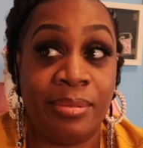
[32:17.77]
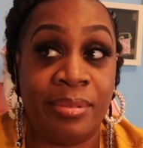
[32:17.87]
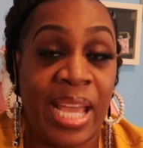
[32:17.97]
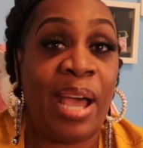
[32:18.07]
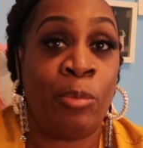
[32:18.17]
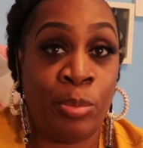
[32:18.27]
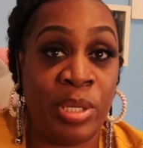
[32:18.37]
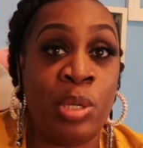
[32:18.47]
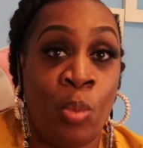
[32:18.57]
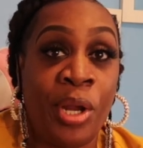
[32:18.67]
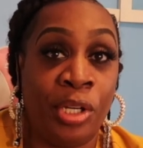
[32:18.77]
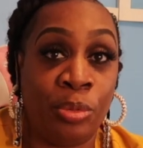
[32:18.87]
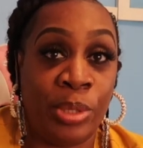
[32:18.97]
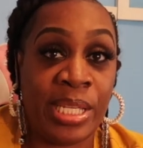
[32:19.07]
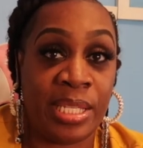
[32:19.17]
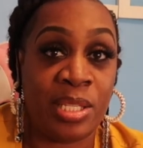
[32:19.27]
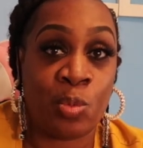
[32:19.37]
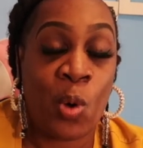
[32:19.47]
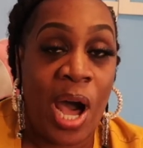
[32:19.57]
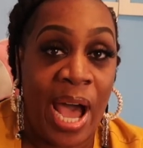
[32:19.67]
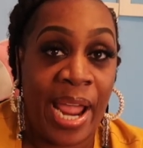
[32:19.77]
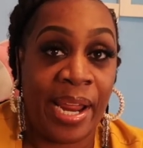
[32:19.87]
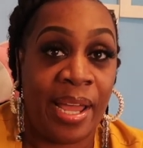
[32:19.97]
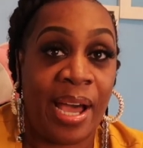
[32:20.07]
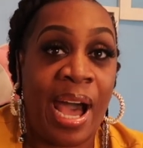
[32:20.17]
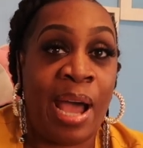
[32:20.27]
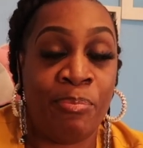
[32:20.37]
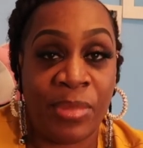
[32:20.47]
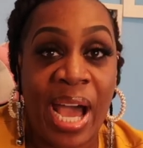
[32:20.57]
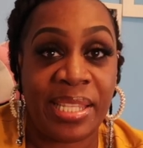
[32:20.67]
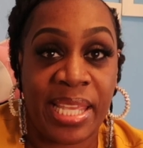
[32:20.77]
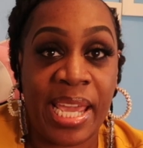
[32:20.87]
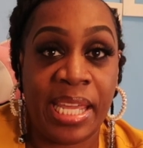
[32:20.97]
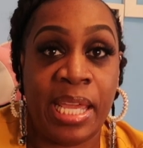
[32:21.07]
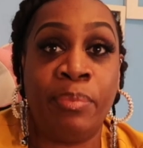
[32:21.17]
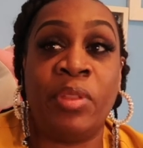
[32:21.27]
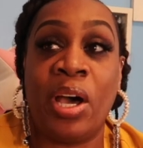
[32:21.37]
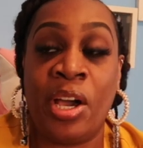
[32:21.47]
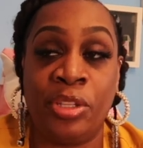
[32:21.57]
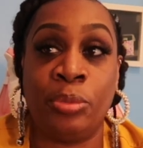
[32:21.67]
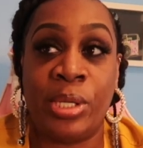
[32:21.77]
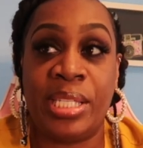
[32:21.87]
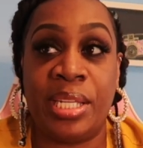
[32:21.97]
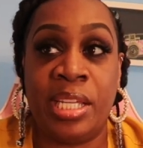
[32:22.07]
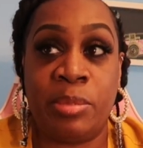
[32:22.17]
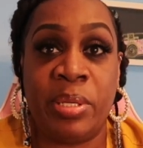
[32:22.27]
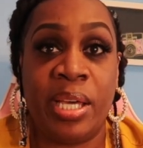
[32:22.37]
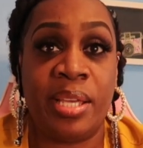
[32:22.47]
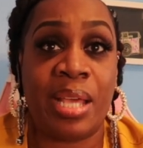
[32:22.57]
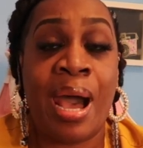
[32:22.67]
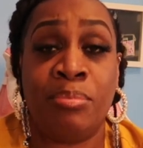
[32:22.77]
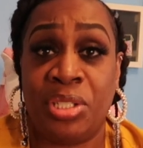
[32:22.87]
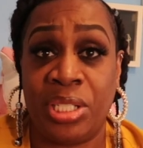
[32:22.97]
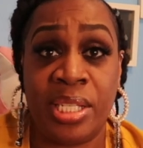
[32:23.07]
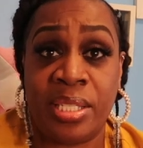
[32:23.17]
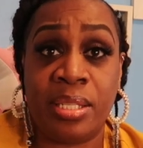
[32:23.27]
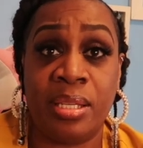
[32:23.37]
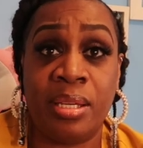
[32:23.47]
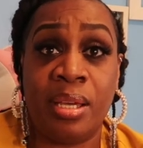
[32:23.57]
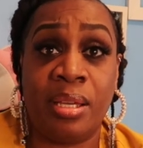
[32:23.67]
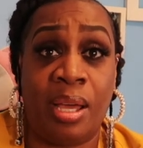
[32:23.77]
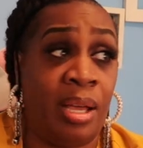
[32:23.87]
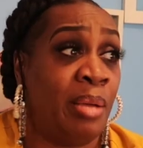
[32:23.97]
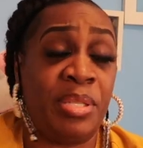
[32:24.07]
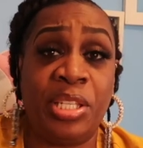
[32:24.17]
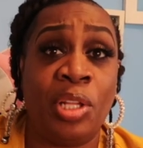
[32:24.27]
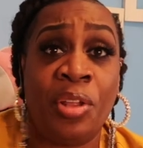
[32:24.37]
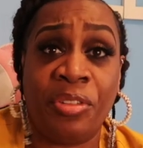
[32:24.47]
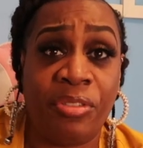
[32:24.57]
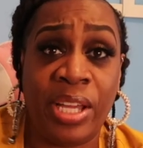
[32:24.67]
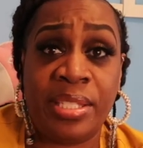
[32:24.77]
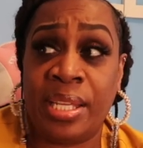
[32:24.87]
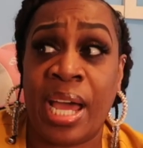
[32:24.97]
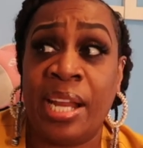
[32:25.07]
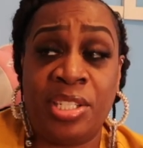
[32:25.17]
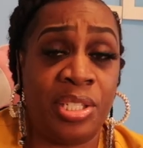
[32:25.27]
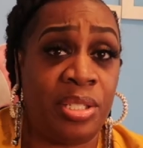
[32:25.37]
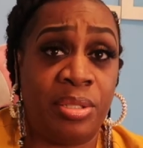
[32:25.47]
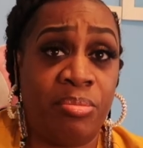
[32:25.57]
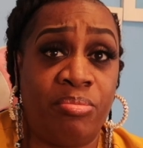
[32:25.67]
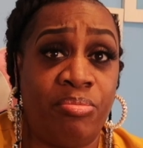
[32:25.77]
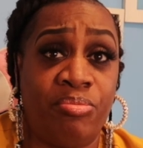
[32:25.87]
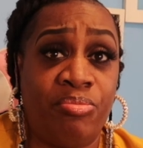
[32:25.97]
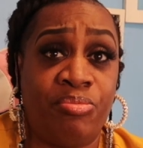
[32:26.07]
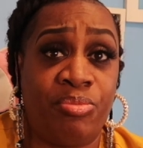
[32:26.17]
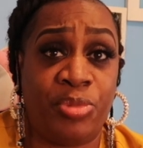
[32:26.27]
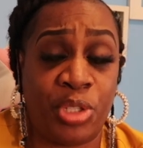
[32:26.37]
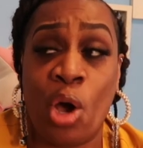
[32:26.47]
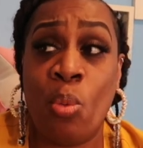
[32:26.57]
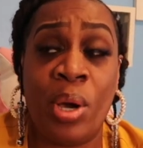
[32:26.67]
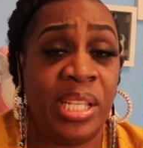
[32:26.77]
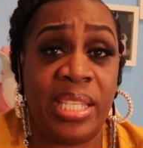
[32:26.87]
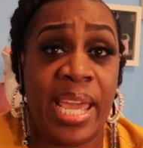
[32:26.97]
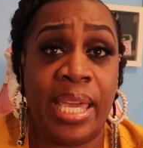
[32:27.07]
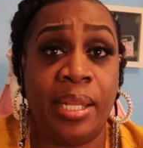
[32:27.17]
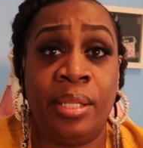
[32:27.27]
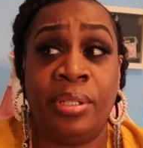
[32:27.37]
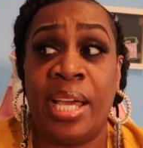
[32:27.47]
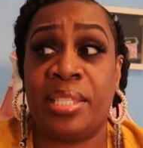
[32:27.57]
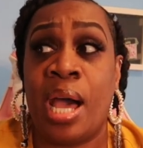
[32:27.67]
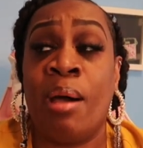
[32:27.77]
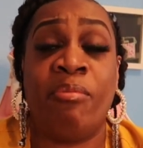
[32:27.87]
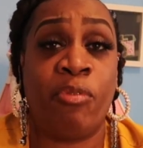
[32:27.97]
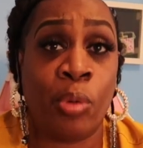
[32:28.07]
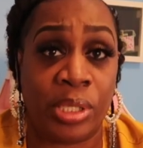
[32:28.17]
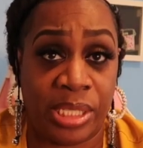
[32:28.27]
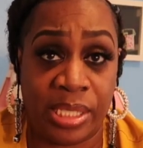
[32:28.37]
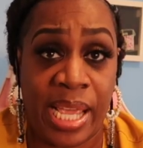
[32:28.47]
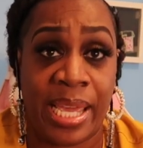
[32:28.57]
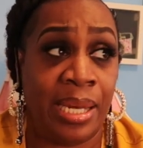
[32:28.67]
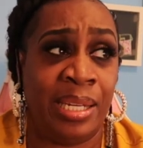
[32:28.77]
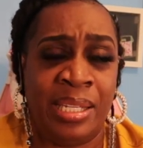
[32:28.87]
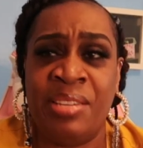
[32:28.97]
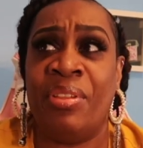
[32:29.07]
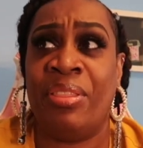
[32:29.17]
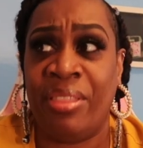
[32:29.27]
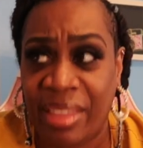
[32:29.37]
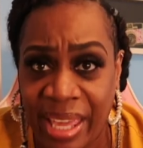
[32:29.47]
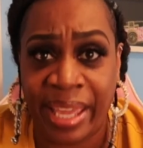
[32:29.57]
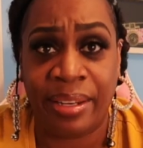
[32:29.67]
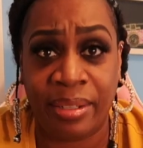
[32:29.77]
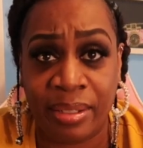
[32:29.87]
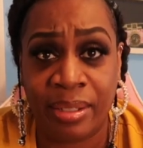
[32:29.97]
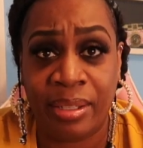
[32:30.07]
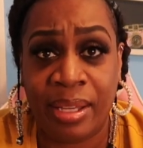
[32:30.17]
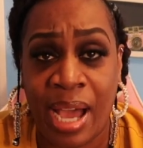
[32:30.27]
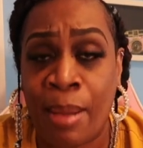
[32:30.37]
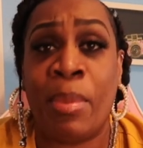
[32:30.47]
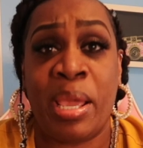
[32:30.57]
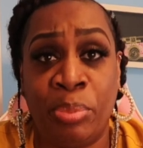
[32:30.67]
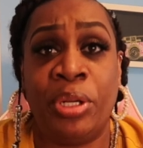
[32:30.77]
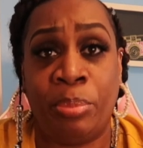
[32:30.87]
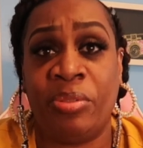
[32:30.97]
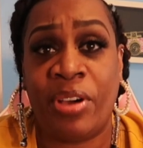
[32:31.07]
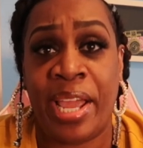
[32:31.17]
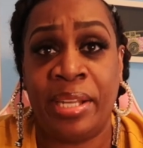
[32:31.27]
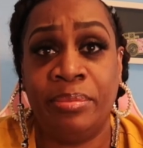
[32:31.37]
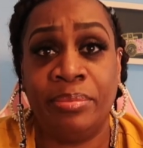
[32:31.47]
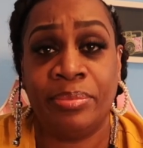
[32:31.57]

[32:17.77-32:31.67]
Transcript: That would be one of the reasons why I'm not taking it. The other reason is because I'm just, I'm still on the fence and I just don't want to take it unless I'm forced to take it. And even then, I might put up a fight.